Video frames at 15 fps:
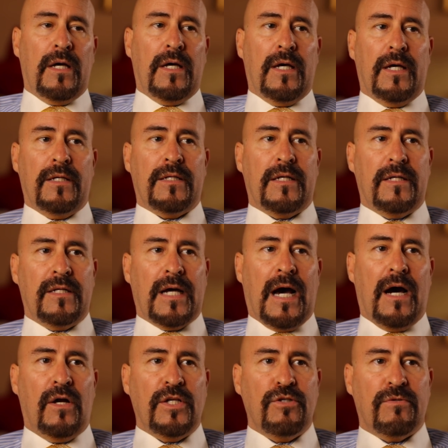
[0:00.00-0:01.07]
And
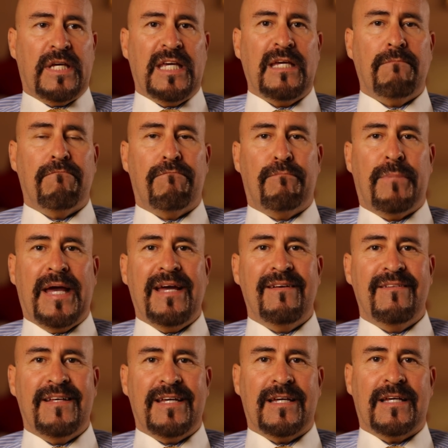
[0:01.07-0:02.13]
how do you keep
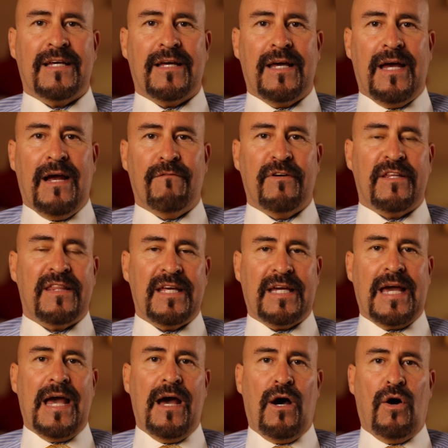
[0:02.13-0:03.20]
bailing everything
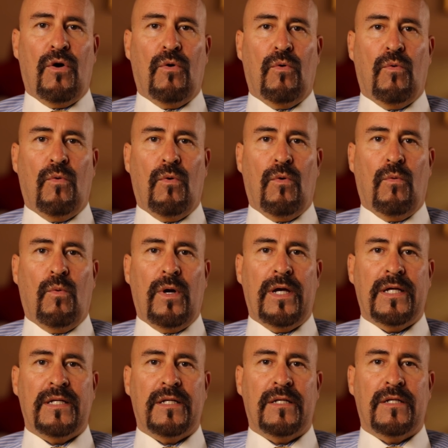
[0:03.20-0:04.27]
out
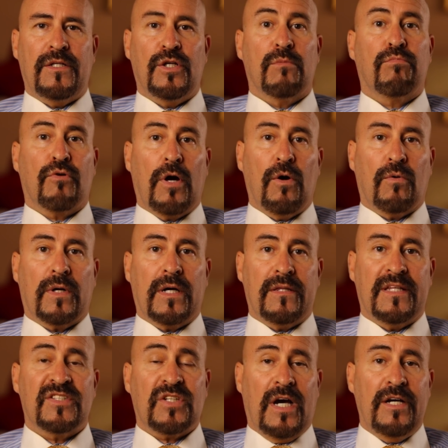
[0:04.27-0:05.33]
when you're broke?
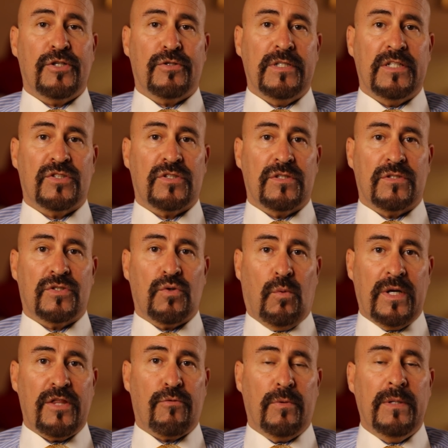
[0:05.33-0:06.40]
This country is
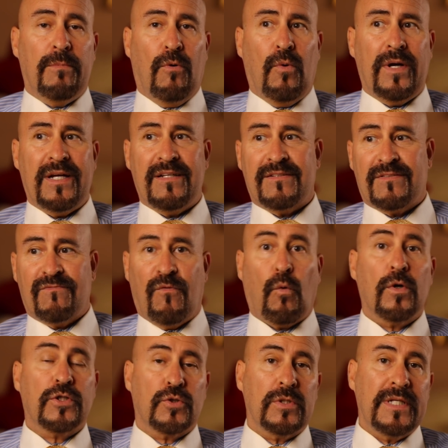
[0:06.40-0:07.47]
23 point
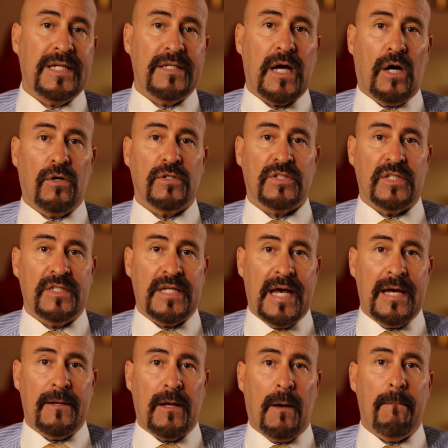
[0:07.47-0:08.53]
$4 trillion in
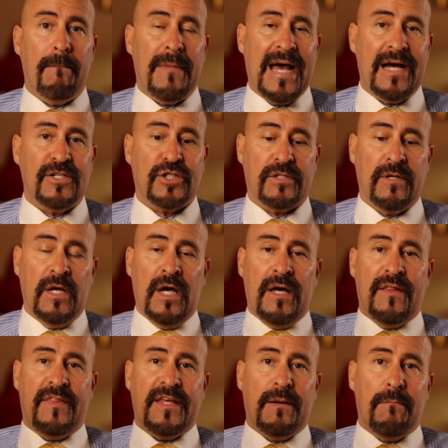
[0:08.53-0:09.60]
debt. Imagine
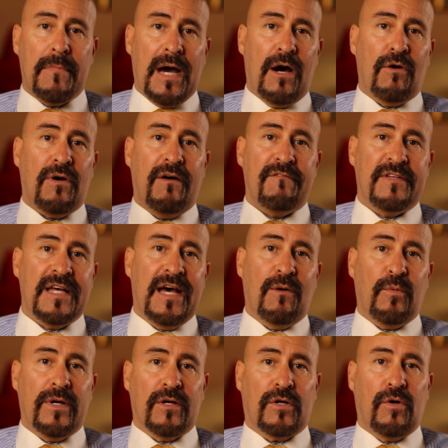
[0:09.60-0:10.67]
the amount of debt
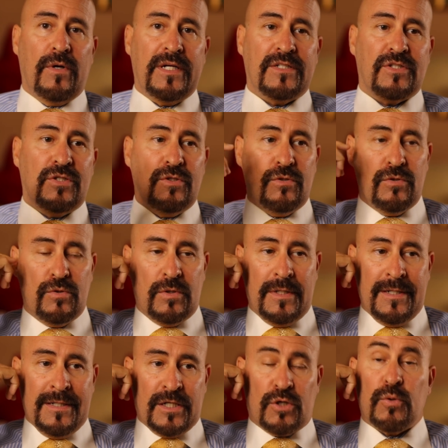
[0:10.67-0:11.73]
we are going to
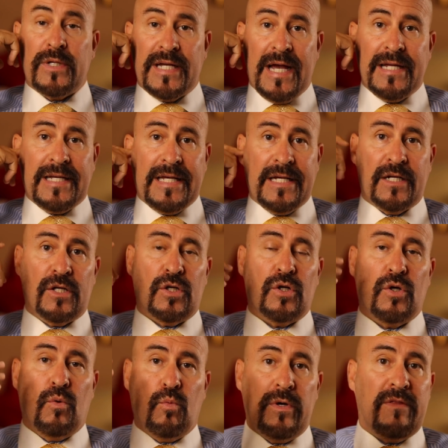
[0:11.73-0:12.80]
create
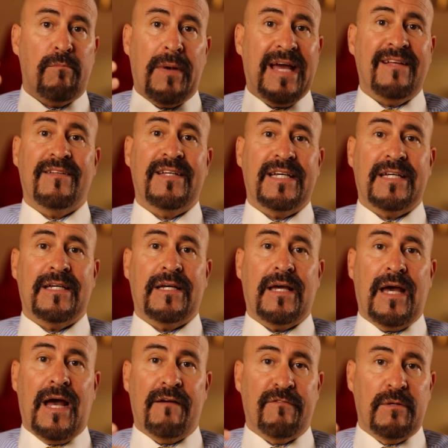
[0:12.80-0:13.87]
here with bailing
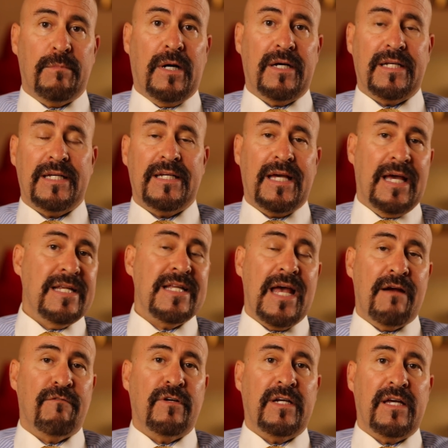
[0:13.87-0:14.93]
everybody and
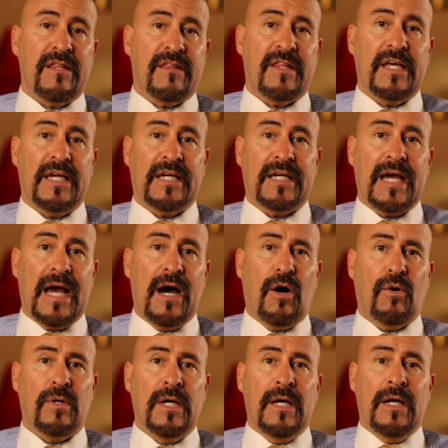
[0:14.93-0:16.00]
everything
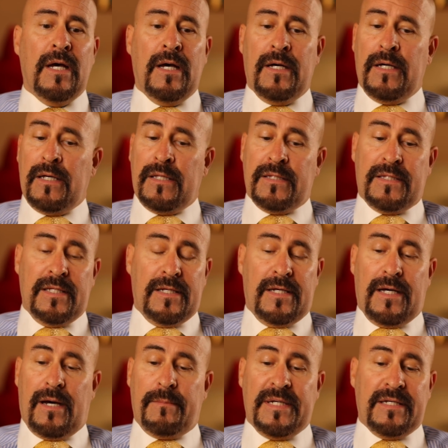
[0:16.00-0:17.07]
out.
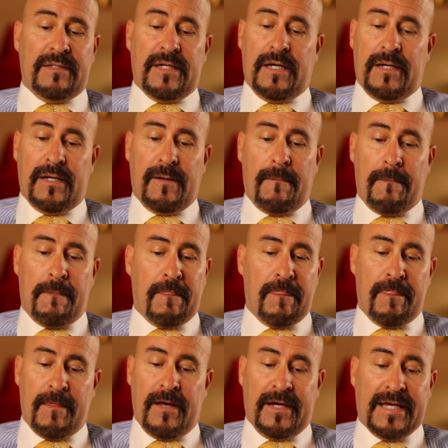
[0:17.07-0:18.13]
I mean,
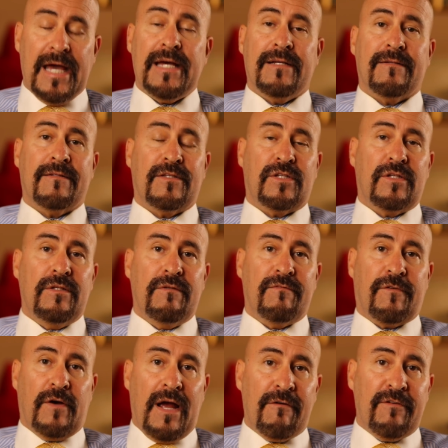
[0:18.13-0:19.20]
again,
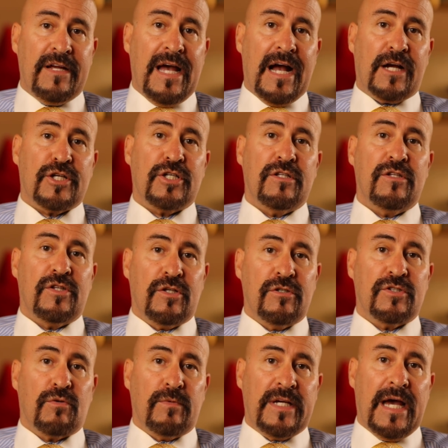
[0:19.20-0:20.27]
for every action,
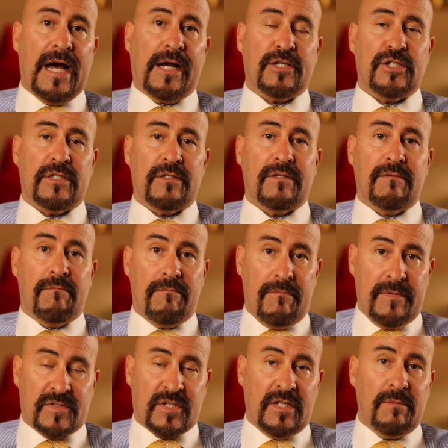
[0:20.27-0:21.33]
there's a reaction.
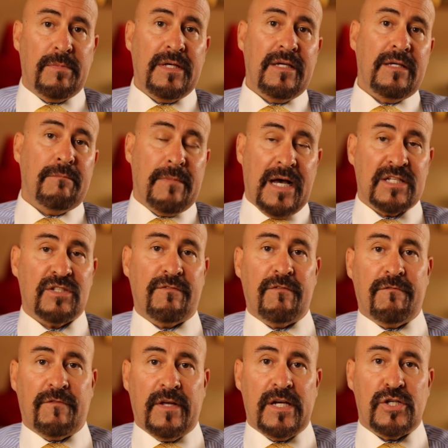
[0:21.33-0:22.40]
It's going to be massive
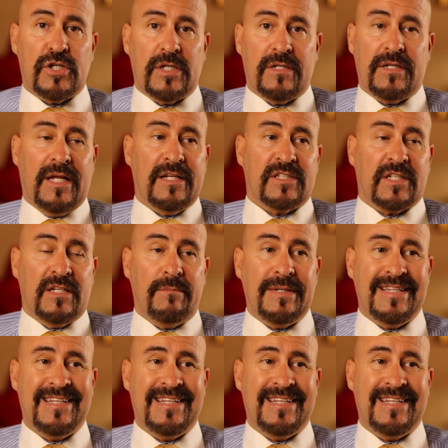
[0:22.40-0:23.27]
inflation and it's going to be